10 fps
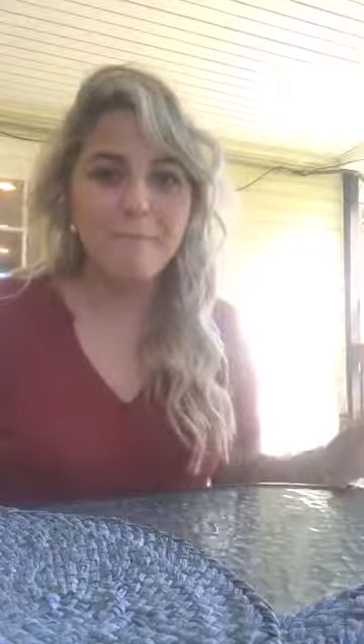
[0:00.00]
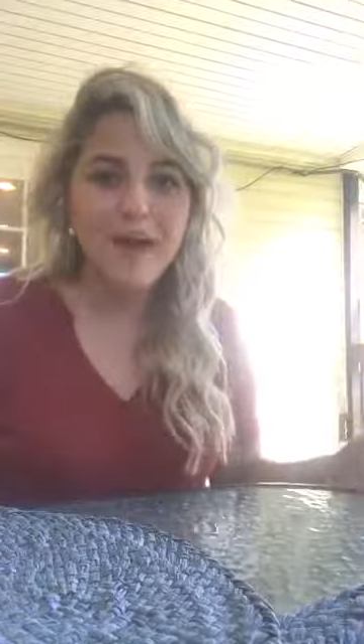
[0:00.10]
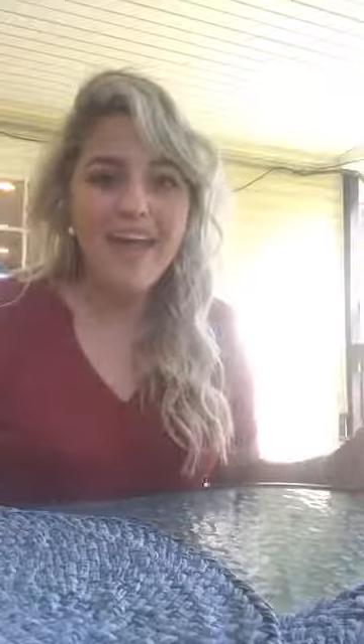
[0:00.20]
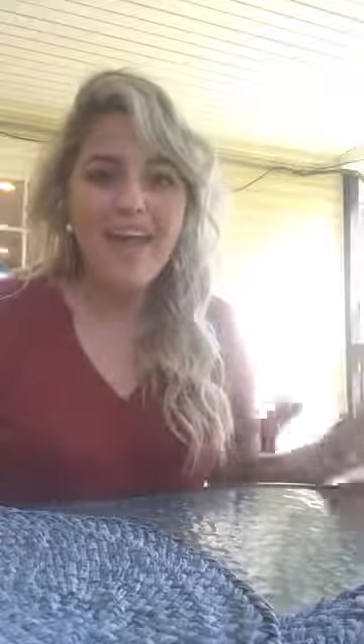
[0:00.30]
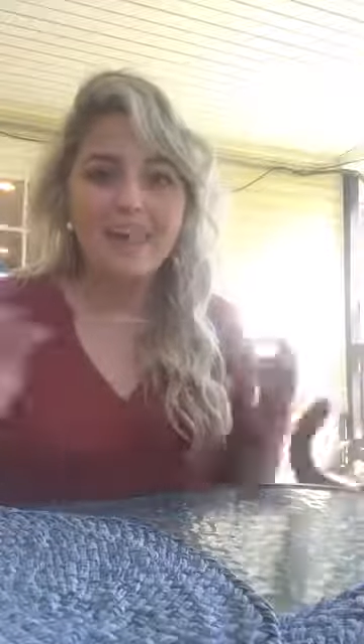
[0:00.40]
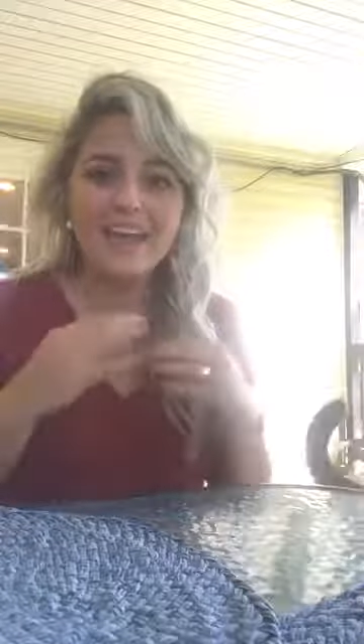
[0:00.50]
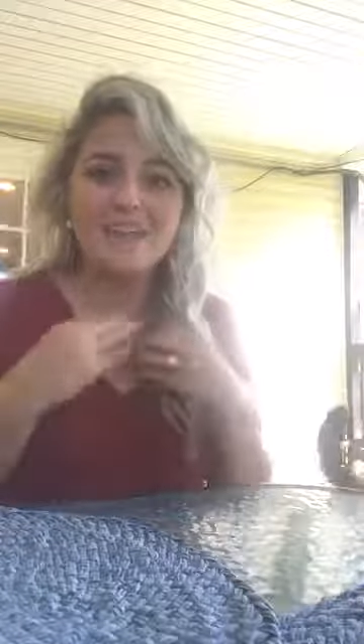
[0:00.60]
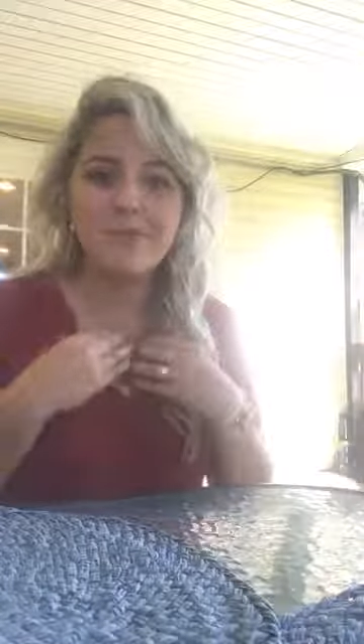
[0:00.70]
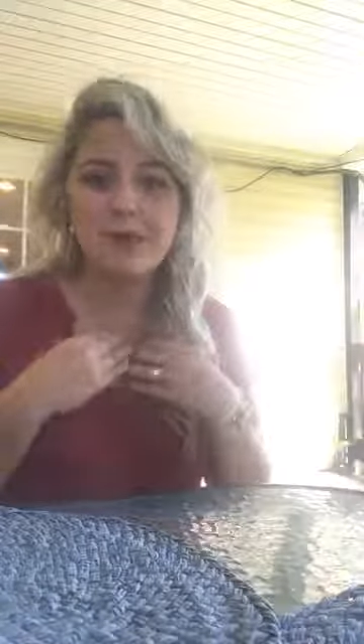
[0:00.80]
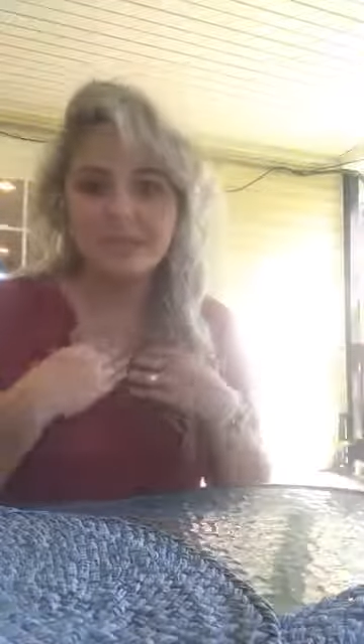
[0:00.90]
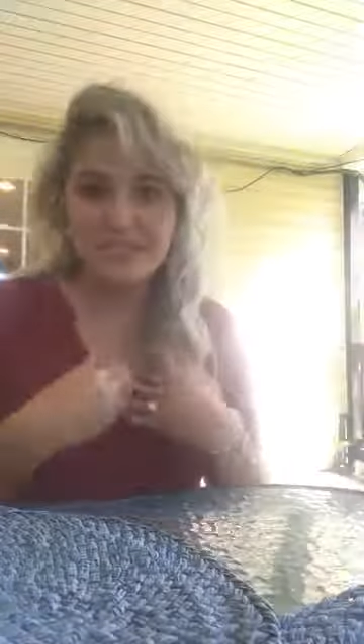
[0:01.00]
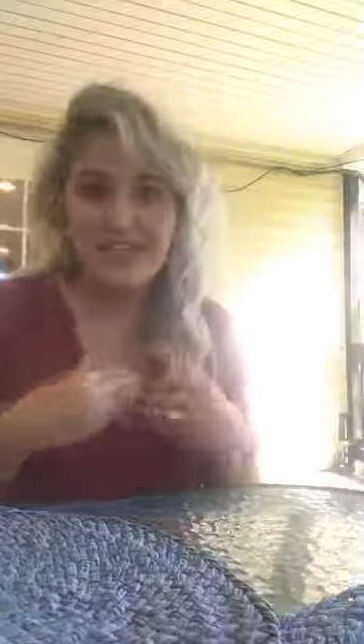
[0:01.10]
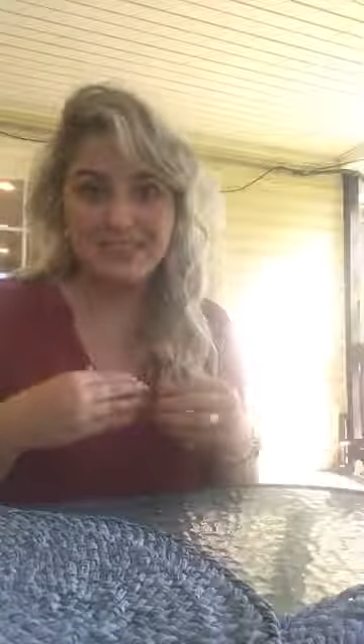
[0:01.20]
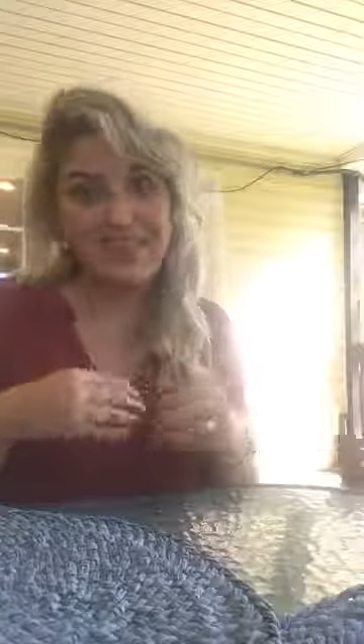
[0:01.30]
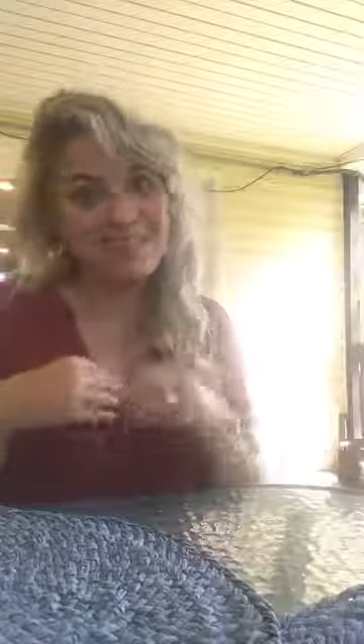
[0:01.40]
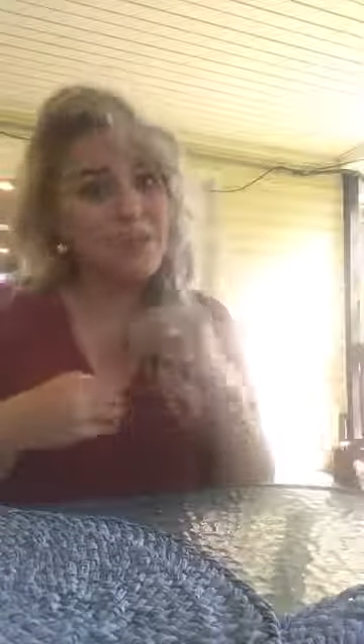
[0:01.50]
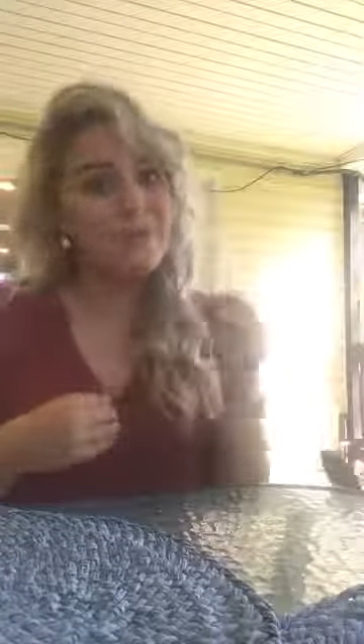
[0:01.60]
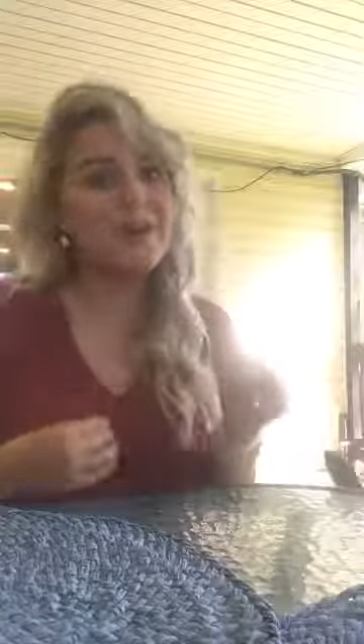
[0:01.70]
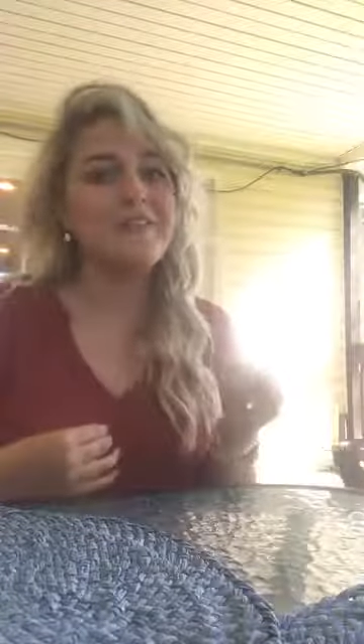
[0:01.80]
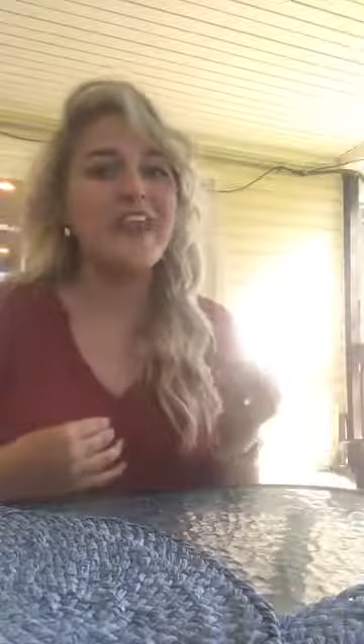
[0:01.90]
but I like to be able to take that little
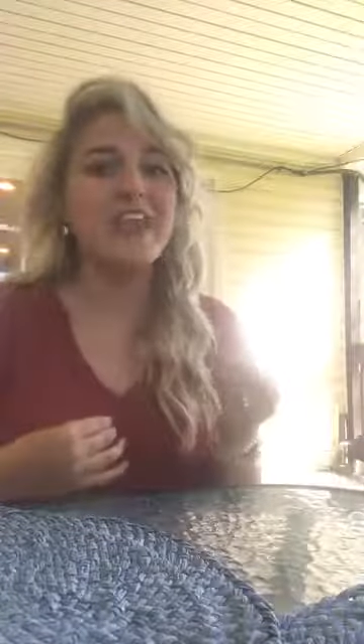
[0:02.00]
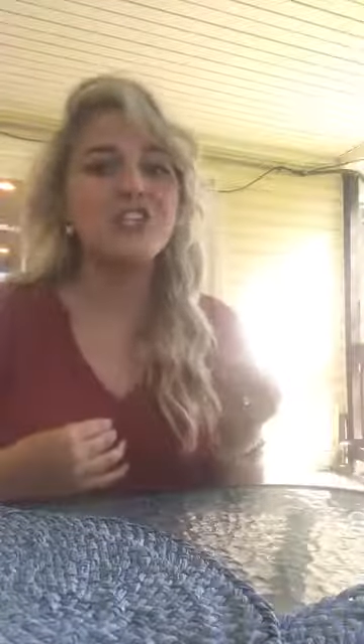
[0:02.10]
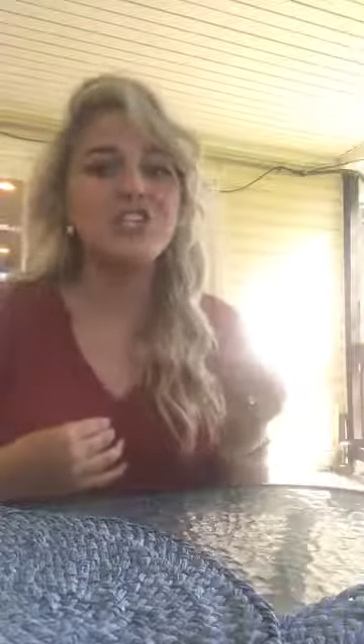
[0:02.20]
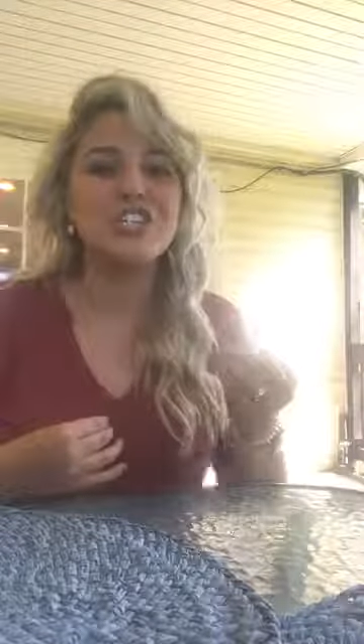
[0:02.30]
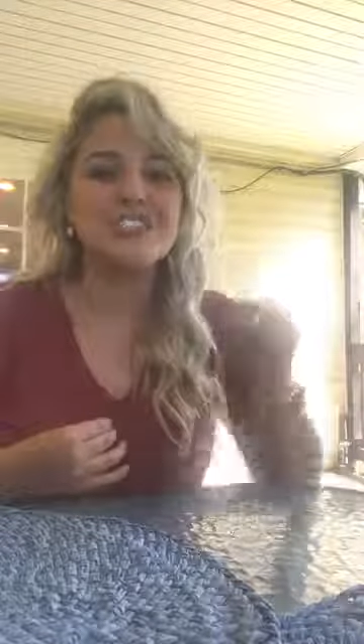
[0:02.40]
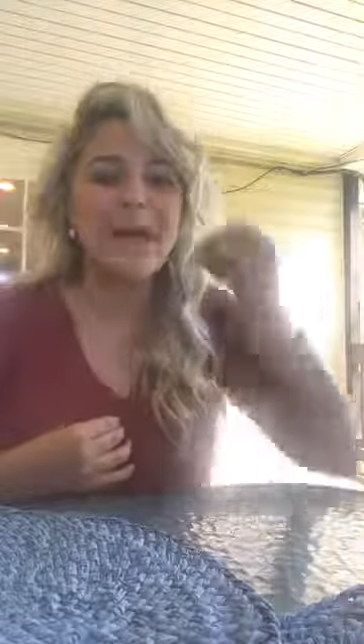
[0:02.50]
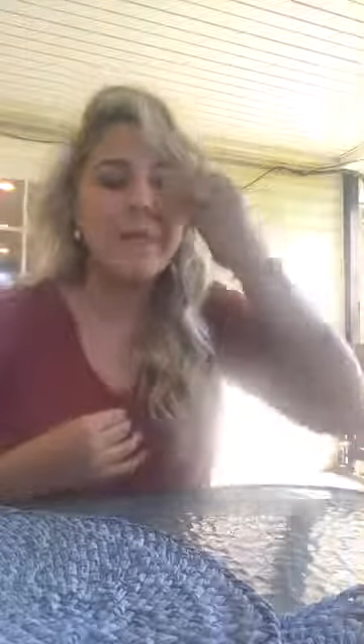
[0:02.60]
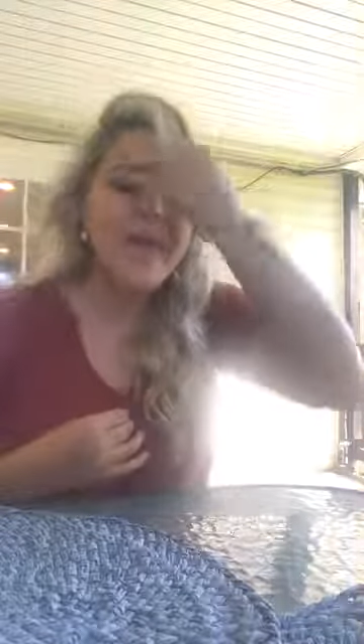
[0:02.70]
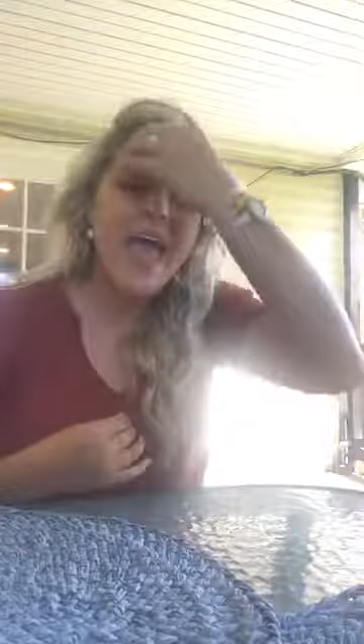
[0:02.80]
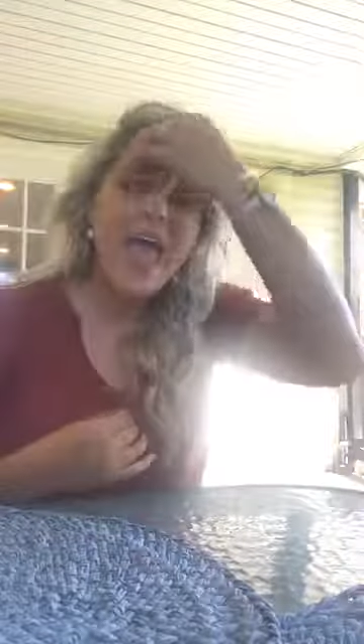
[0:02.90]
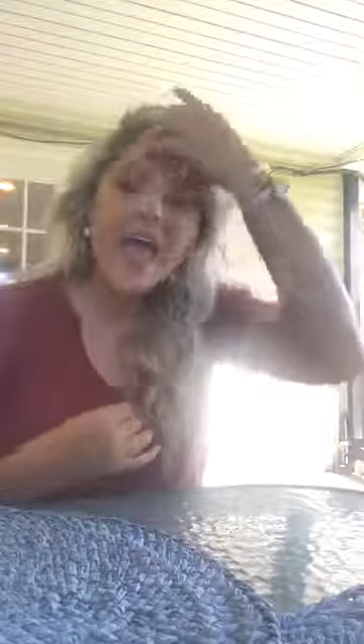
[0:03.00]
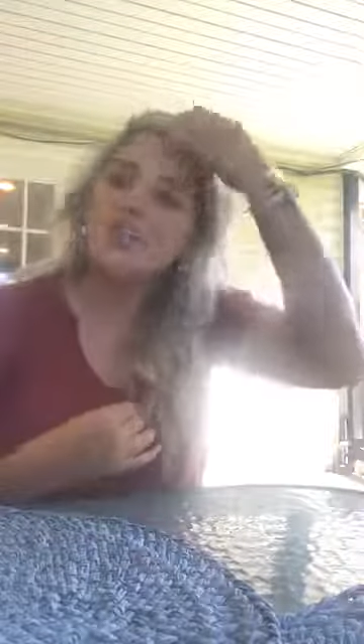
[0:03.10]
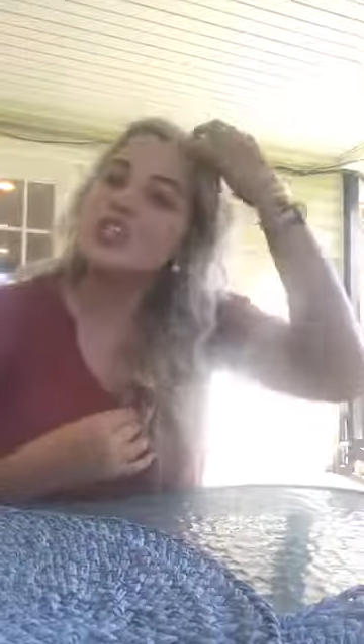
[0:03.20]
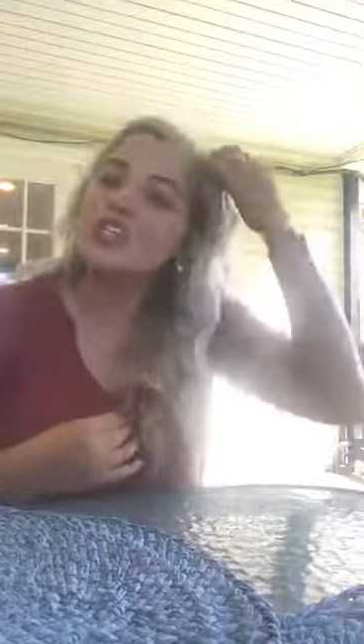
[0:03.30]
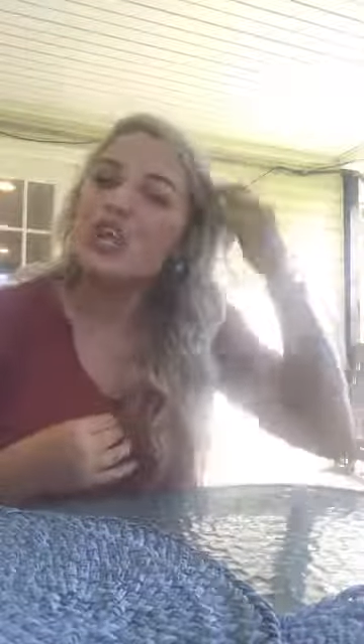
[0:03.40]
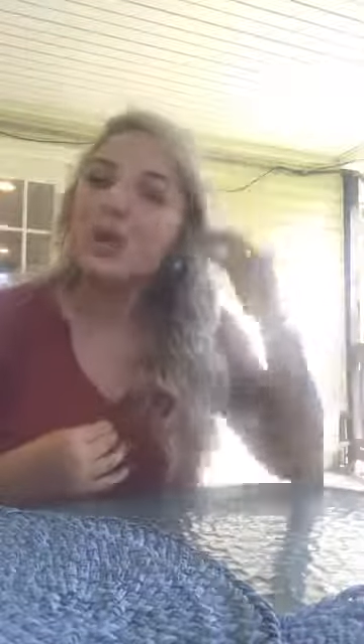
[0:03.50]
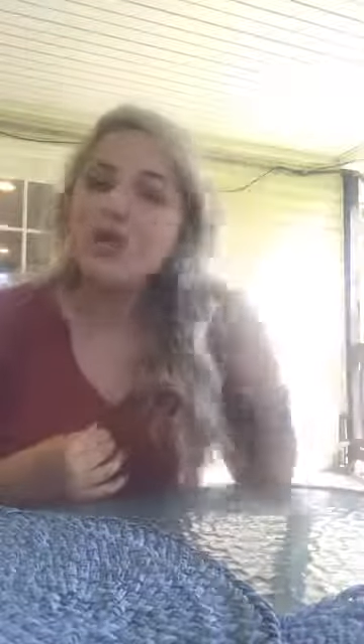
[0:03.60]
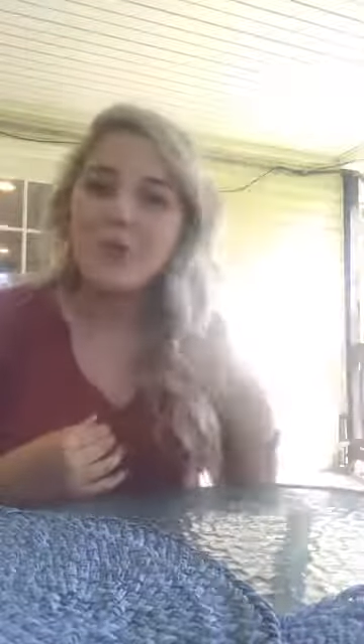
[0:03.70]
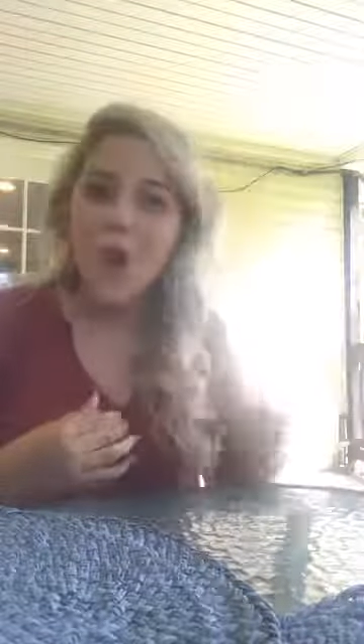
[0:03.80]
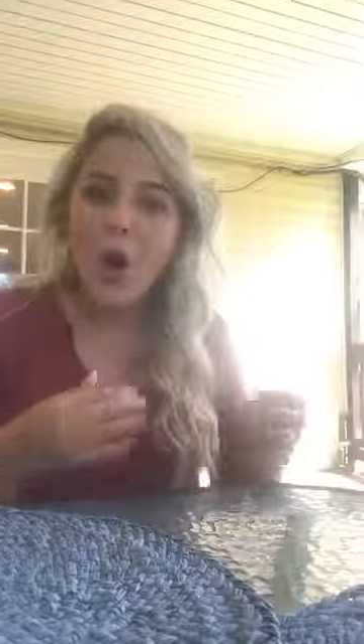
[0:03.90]
bit of an extra step and just show
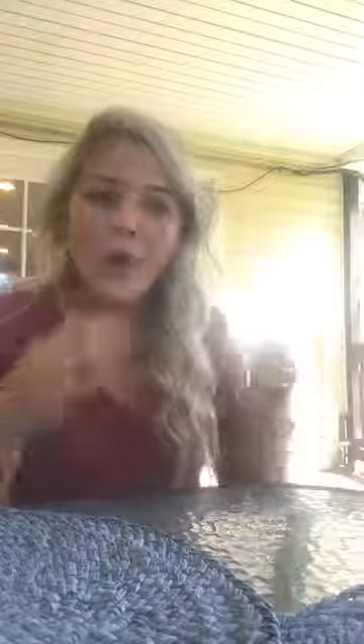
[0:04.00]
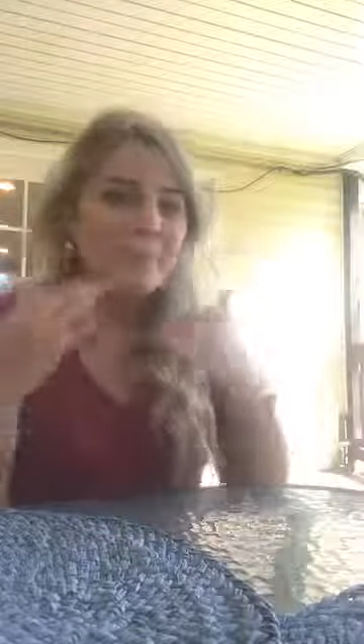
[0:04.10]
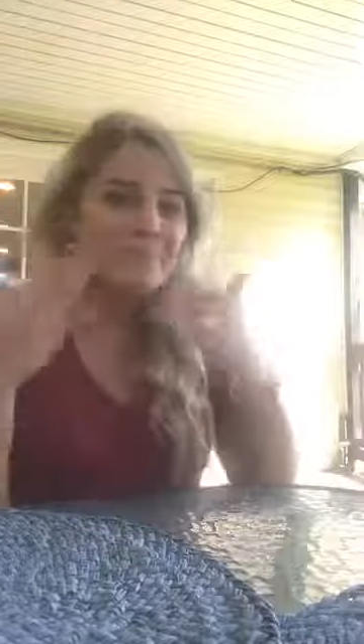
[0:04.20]
you all